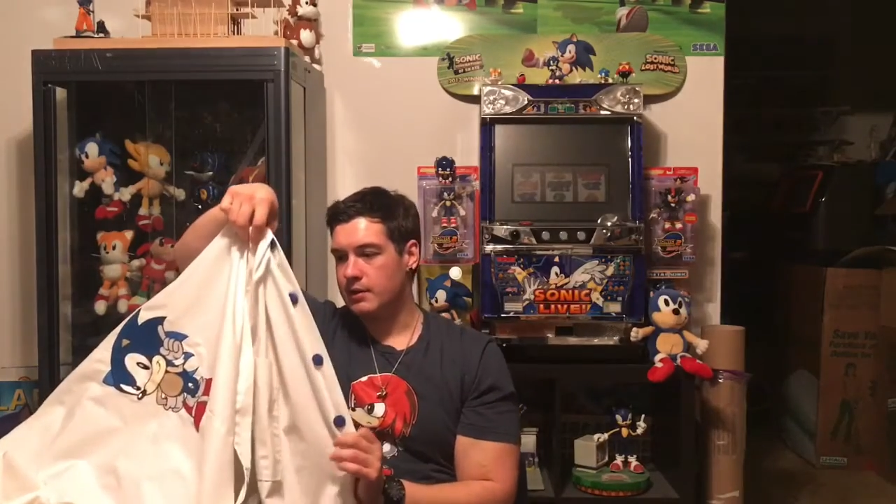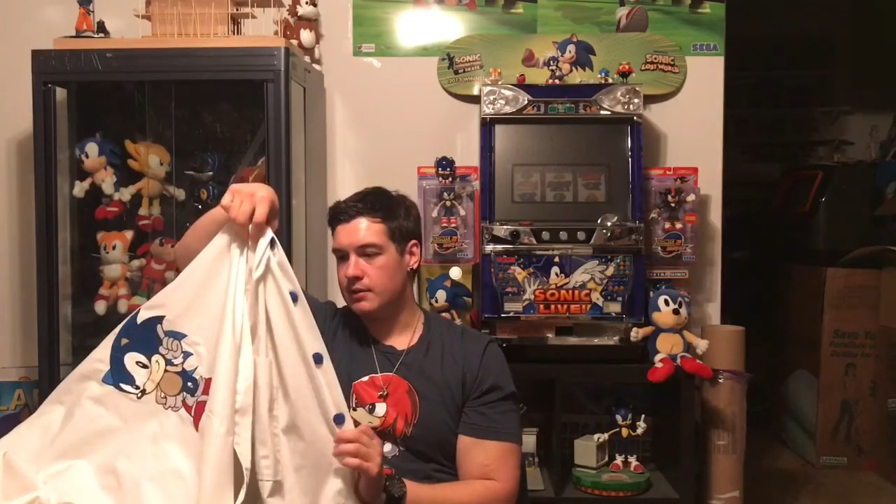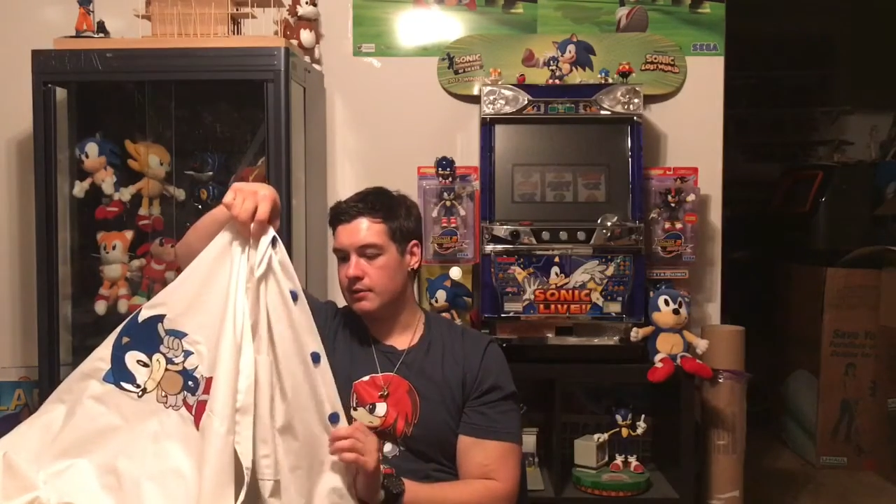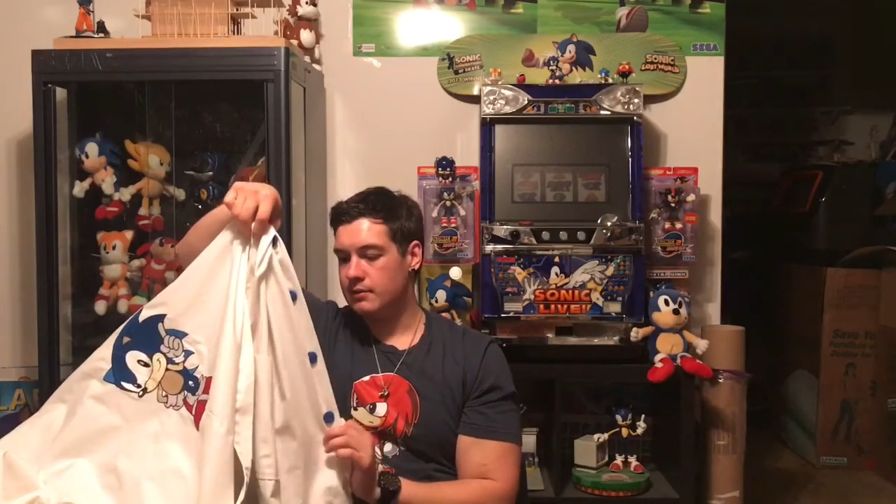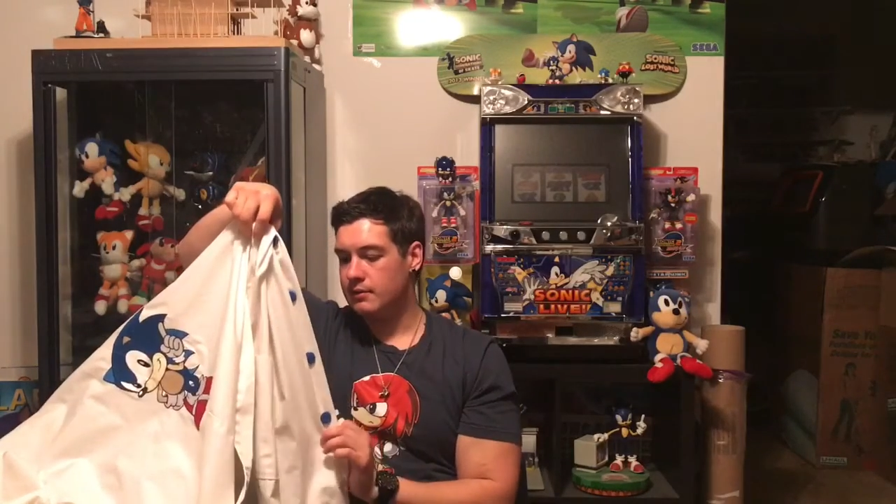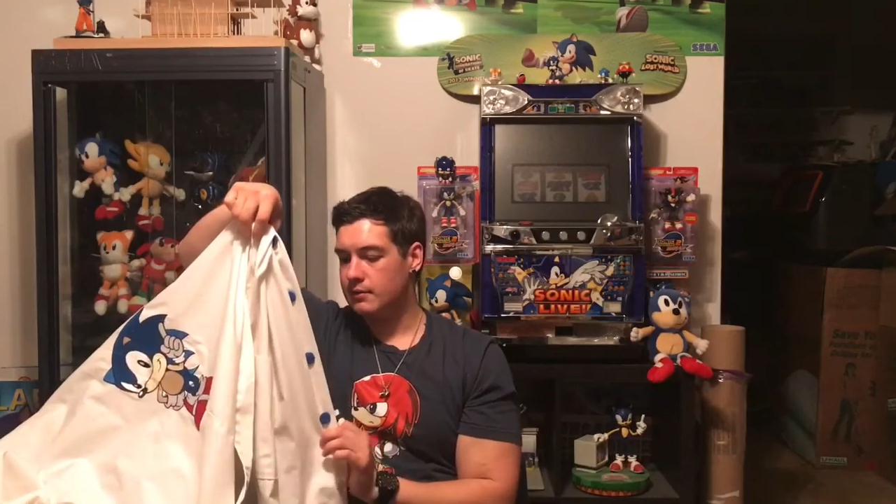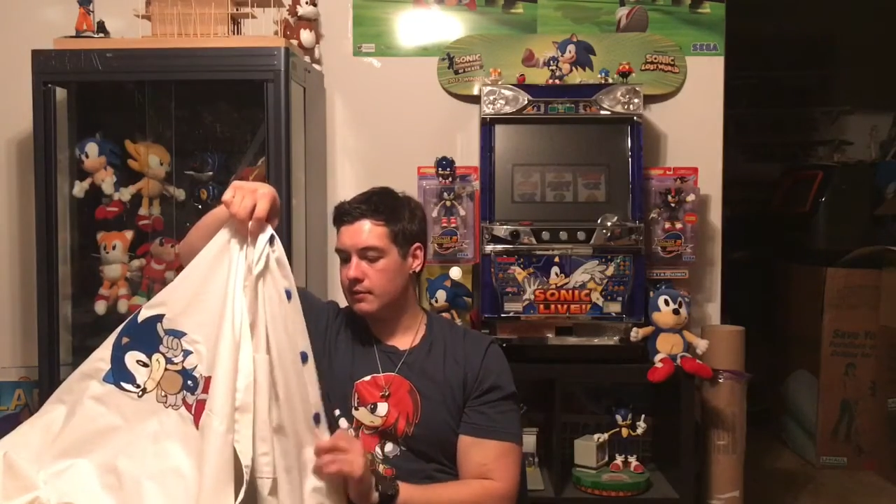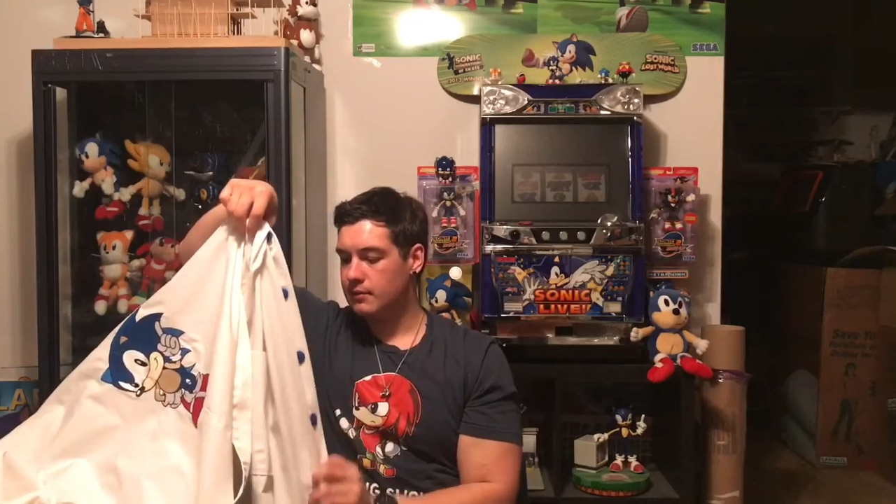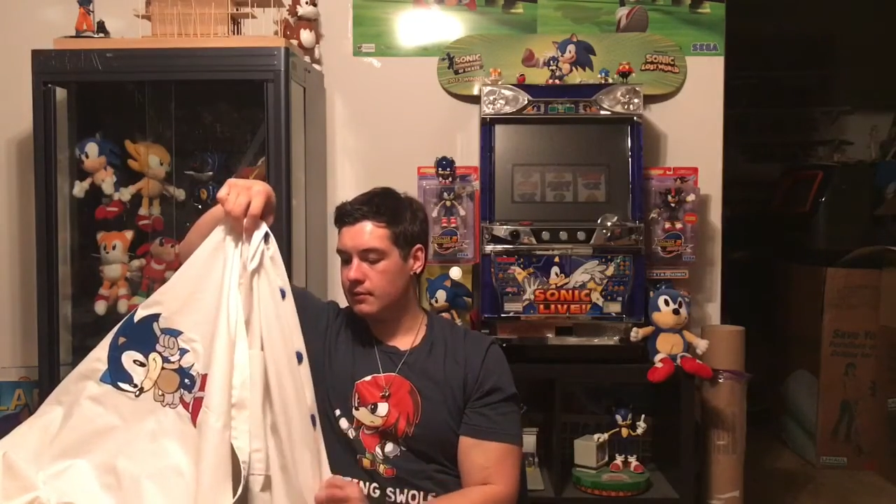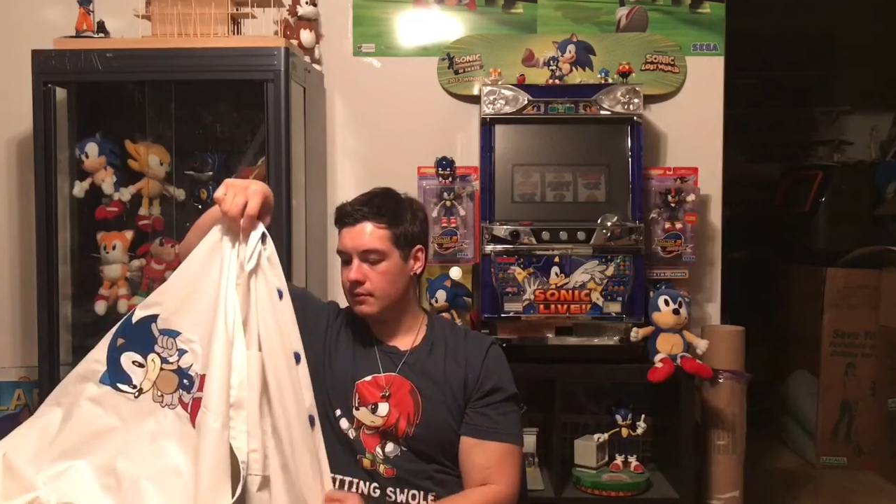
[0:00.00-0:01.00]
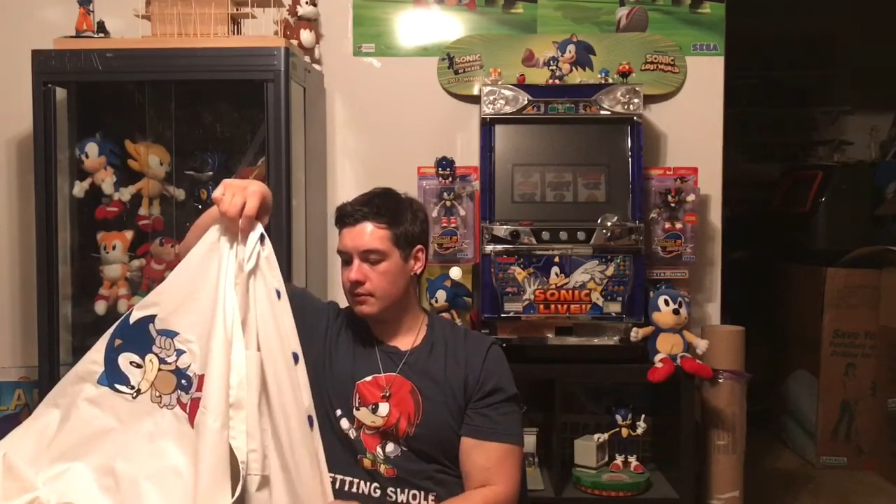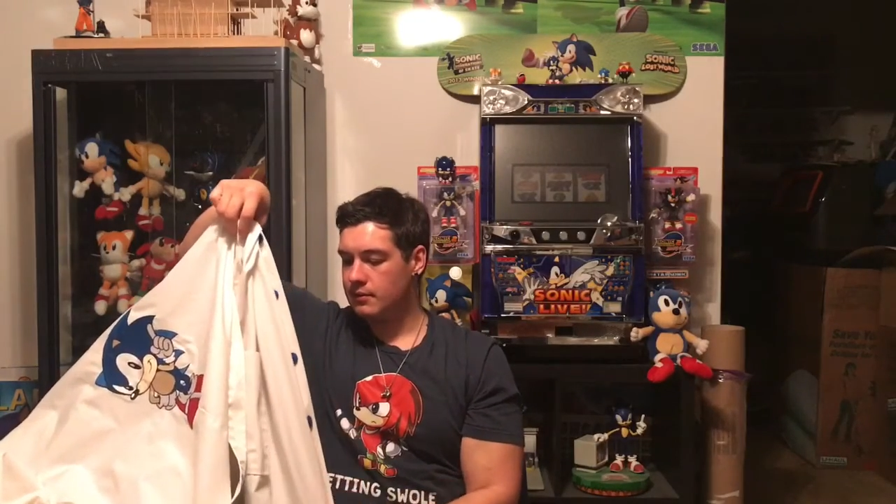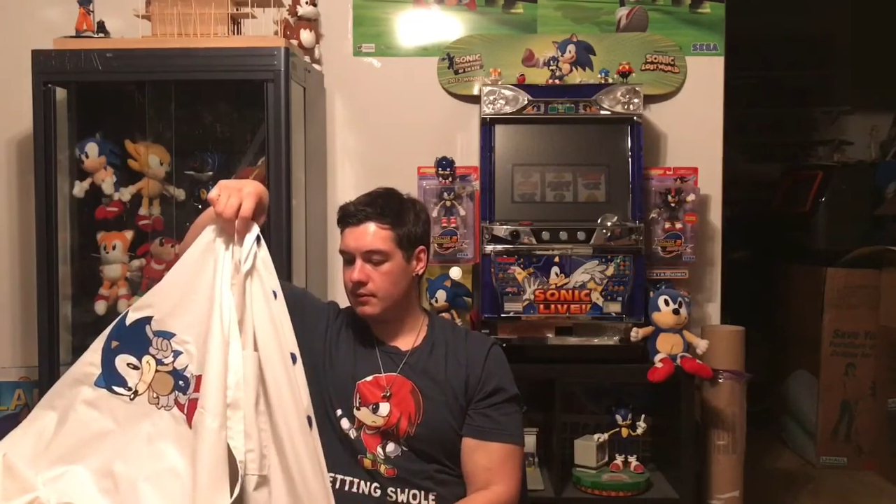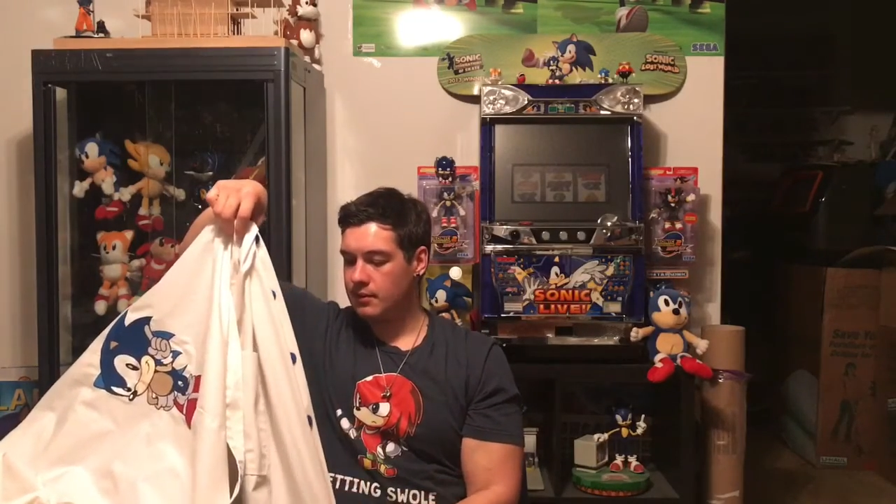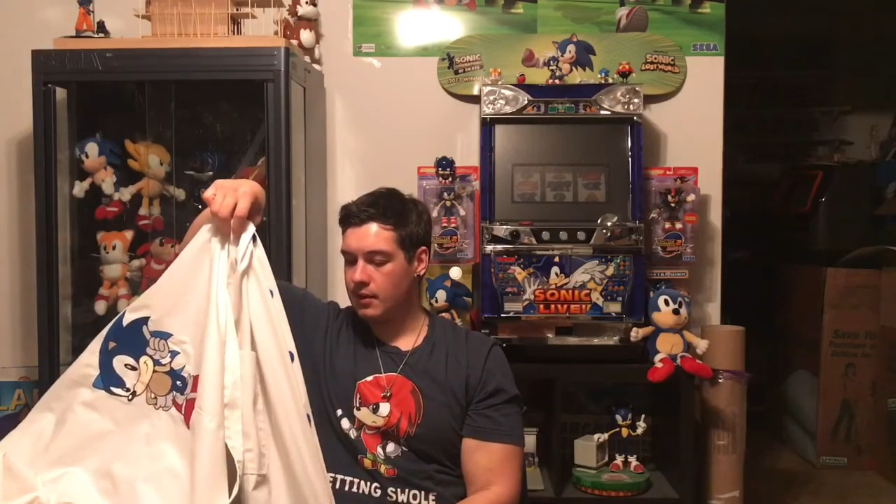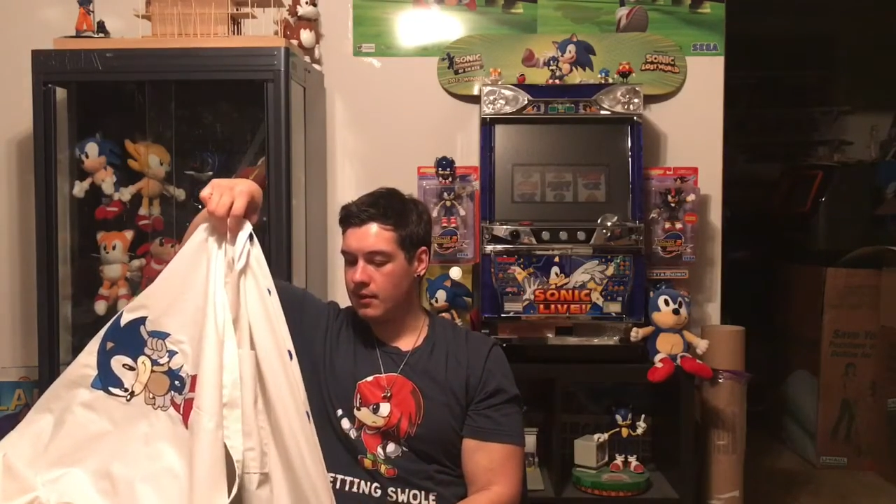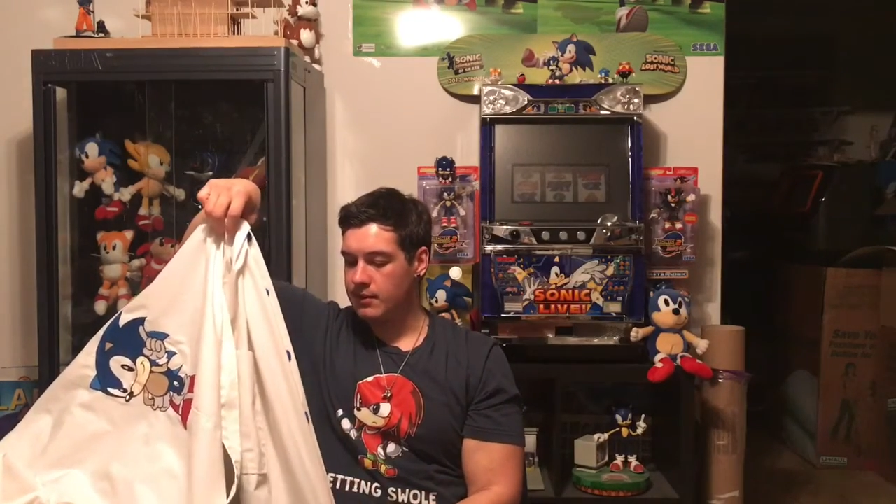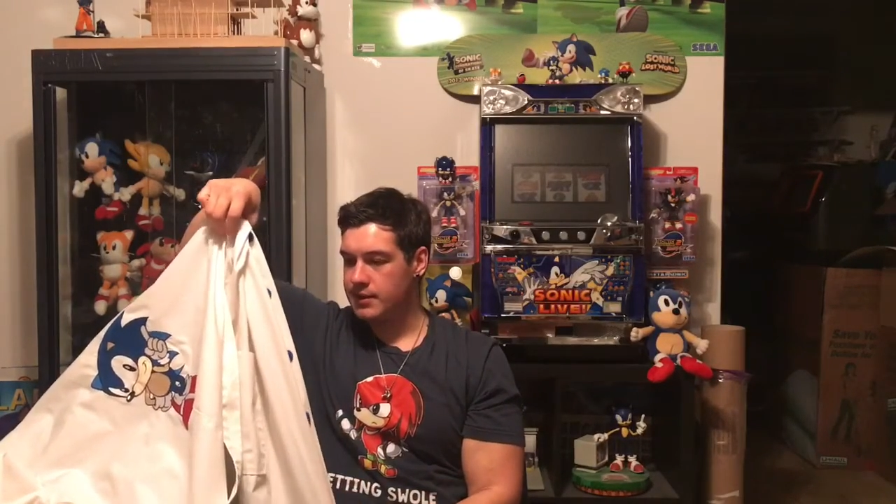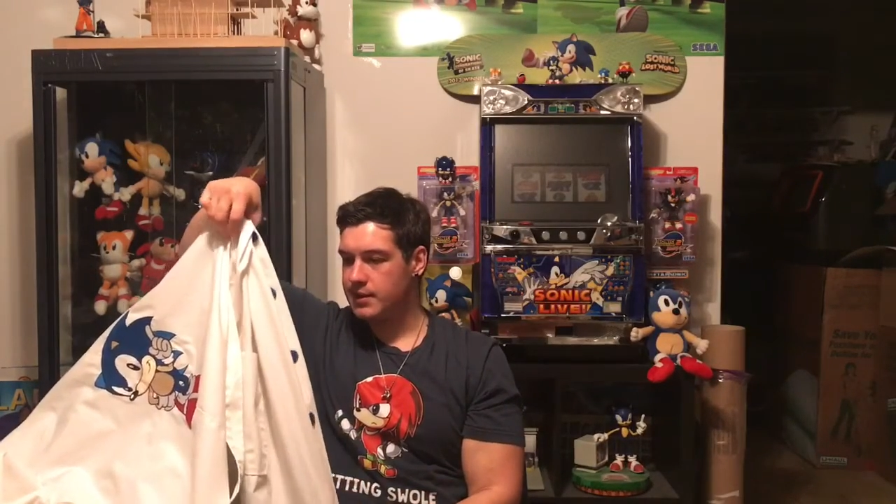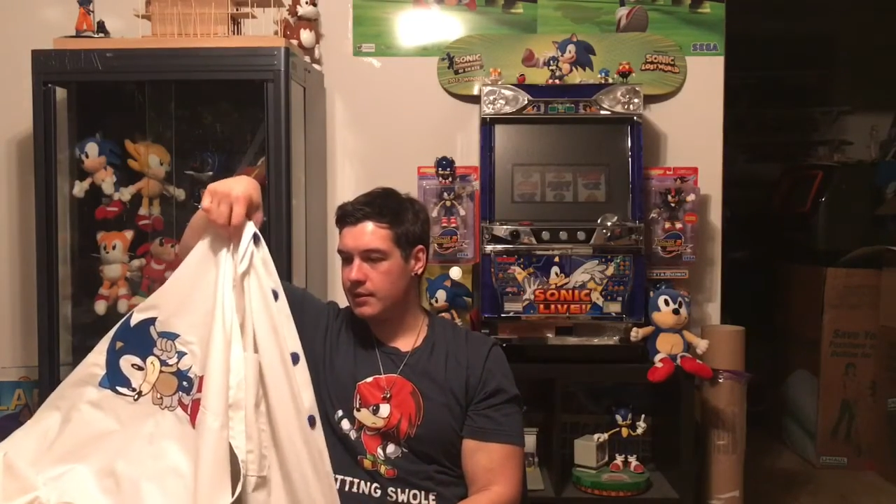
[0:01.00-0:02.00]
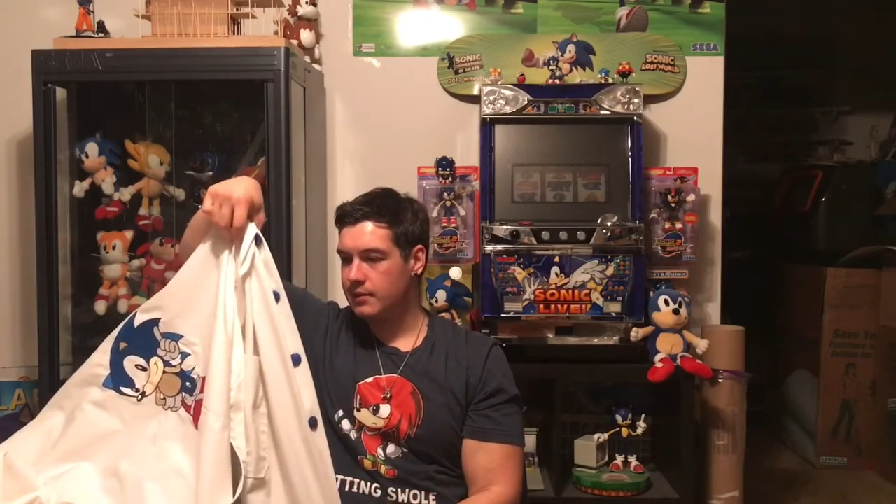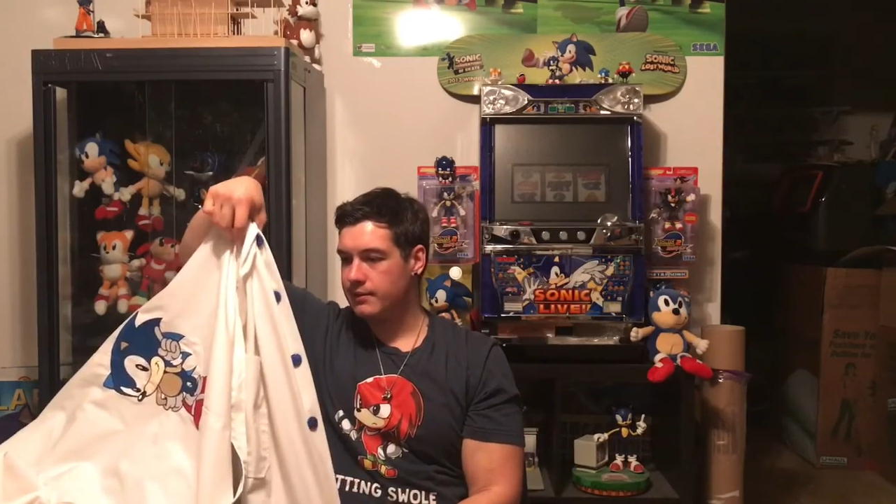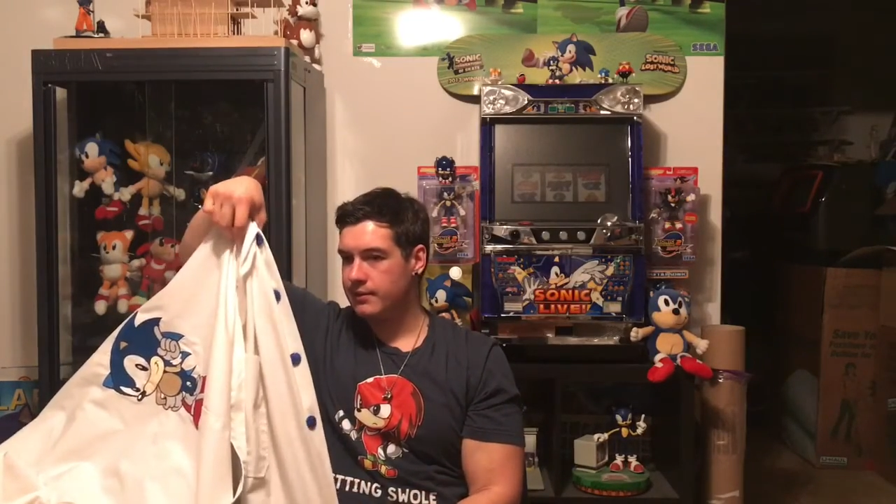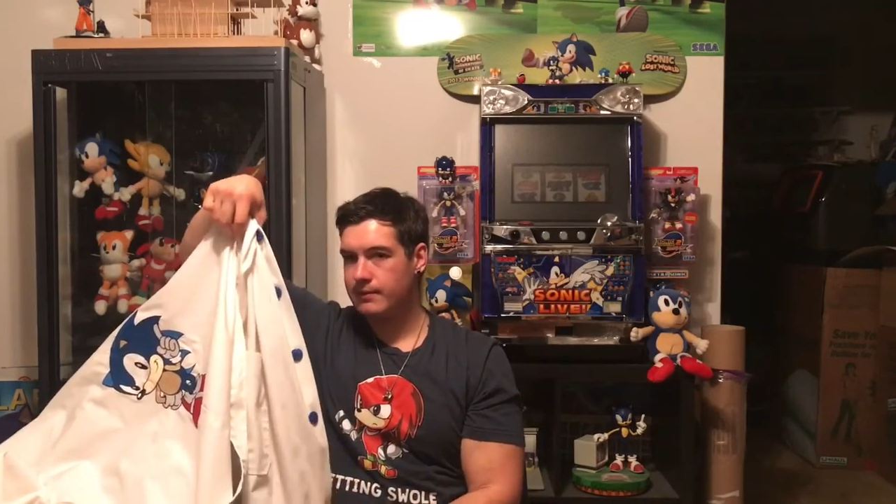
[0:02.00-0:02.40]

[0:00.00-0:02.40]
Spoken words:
the coat itself.